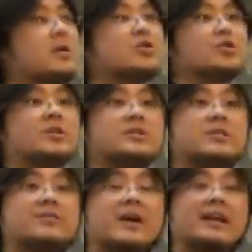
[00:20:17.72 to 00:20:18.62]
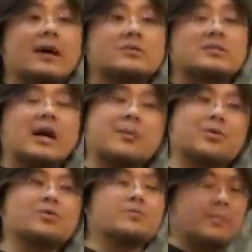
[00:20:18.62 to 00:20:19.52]
So this Eve announces, I'm
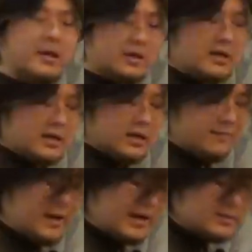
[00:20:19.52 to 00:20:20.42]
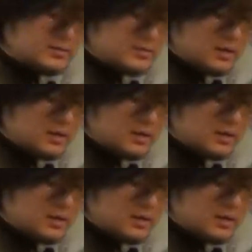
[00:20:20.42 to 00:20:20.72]
going to make a fast,